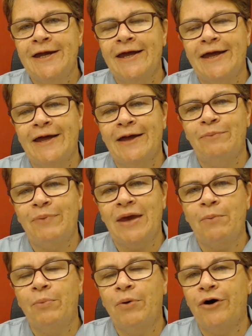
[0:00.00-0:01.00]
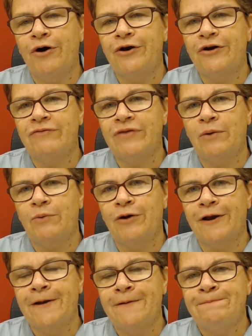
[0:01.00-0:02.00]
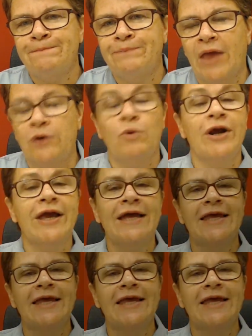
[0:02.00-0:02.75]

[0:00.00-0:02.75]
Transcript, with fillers: uh, being part of that work and working